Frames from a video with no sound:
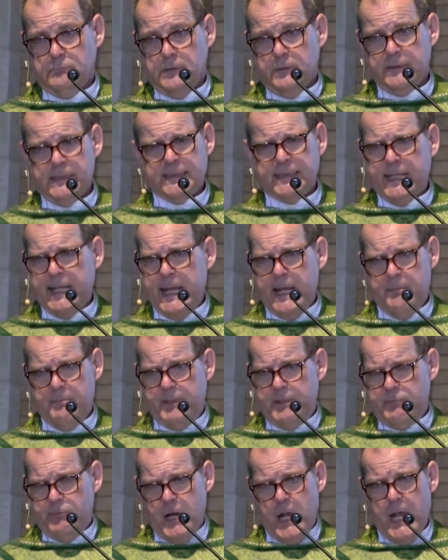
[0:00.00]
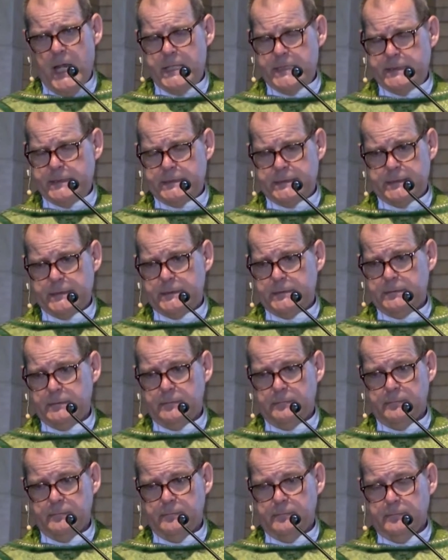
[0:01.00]
This can't be right.
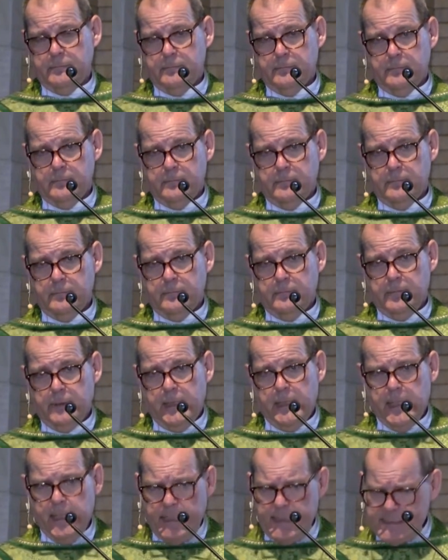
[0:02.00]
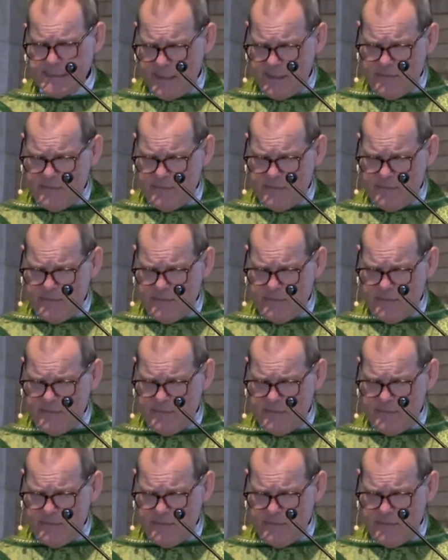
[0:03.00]
He's